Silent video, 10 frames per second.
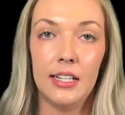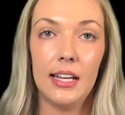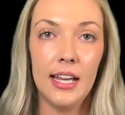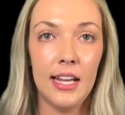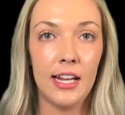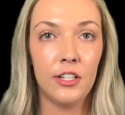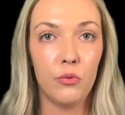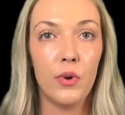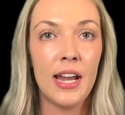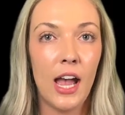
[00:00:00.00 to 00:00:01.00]
and
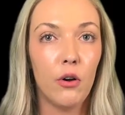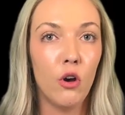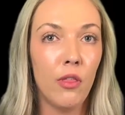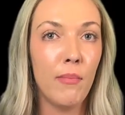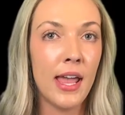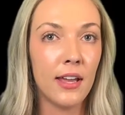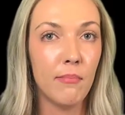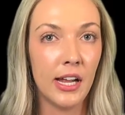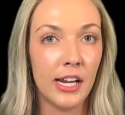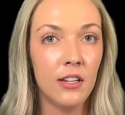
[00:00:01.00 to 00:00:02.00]
we now owe the bank
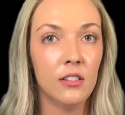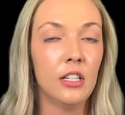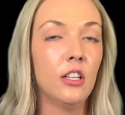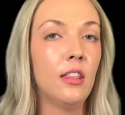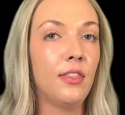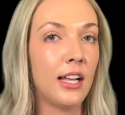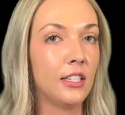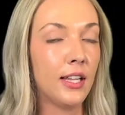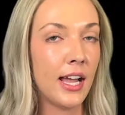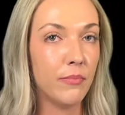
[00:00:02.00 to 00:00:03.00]
money, that's a
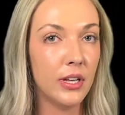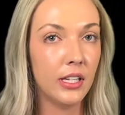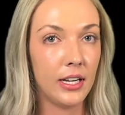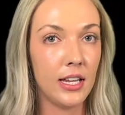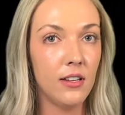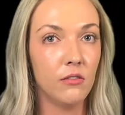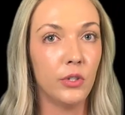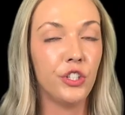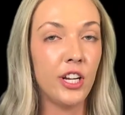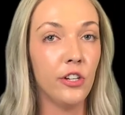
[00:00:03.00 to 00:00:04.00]
liability,
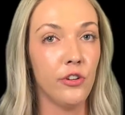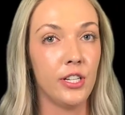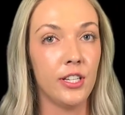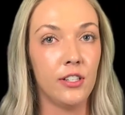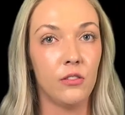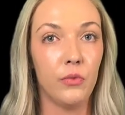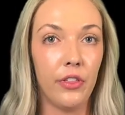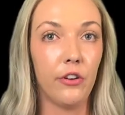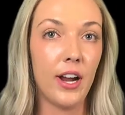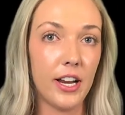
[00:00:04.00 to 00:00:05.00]
which increases with a
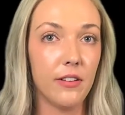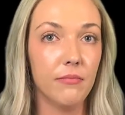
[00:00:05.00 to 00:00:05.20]
credit.